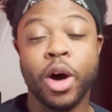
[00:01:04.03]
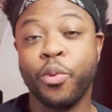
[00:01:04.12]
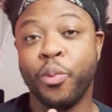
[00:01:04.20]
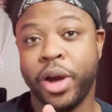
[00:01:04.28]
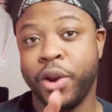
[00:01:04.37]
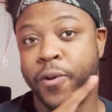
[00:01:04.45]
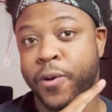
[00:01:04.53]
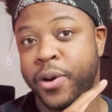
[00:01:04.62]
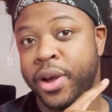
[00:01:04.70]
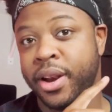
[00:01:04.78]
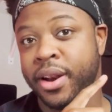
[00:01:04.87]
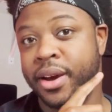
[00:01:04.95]
went
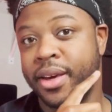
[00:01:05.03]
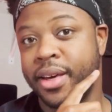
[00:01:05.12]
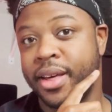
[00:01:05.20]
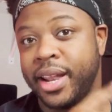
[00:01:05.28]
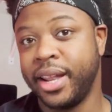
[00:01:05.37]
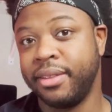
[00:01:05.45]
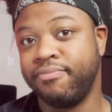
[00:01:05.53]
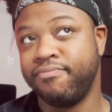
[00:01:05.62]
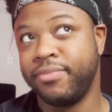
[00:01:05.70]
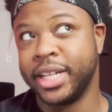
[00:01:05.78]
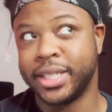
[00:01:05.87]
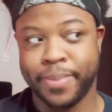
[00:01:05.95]
on
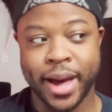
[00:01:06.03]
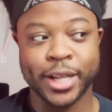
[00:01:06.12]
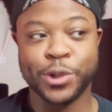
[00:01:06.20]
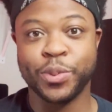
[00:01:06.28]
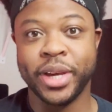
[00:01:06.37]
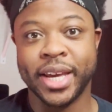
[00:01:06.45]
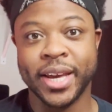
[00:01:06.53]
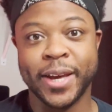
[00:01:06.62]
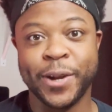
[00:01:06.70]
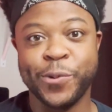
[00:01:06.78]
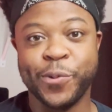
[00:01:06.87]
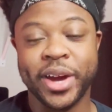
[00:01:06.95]
this past
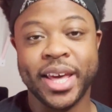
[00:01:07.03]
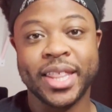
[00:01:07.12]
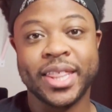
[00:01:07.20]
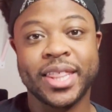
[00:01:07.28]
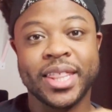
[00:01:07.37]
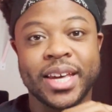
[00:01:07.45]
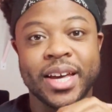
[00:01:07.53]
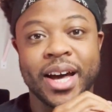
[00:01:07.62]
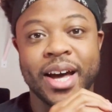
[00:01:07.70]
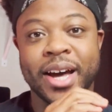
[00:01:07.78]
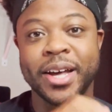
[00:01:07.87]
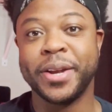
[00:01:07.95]
weekend with
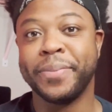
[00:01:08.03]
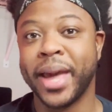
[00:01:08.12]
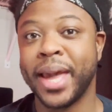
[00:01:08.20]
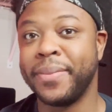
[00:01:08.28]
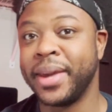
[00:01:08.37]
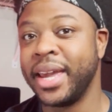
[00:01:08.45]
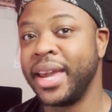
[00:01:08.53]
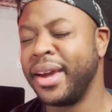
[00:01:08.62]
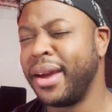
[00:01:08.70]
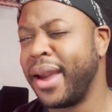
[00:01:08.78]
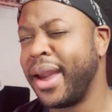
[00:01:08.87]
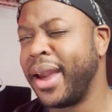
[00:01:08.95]

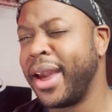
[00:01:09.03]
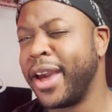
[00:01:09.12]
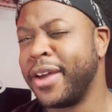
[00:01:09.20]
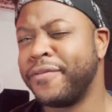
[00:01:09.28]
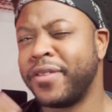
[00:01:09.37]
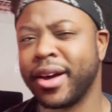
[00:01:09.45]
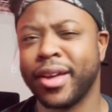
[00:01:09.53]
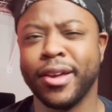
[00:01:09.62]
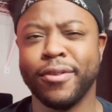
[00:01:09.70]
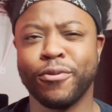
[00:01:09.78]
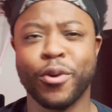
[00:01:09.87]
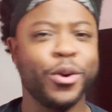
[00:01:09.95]
DaBaby and
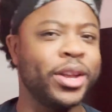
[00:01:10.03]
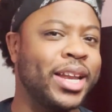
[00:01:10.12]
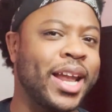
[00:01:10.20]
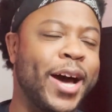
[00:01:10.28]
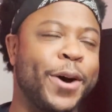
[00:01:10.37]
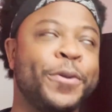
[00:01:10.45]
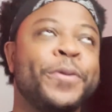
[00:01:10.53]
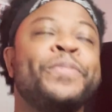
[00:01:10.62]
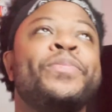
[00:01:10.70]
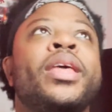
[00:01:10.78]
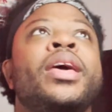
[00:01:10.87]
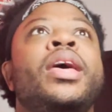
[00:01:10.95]
fucking Rolling Loud.
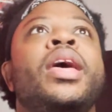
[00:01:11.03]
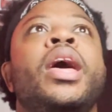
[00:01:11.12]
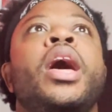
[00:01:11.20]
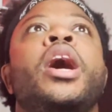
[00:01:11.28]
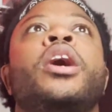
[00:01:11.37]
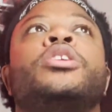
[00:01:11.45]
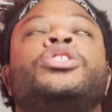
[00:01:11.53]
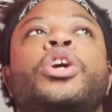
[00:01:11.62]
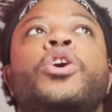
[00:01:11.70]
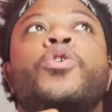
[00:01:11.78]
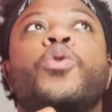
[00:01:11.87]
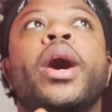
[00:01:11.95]

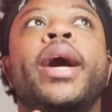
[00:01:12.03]
So,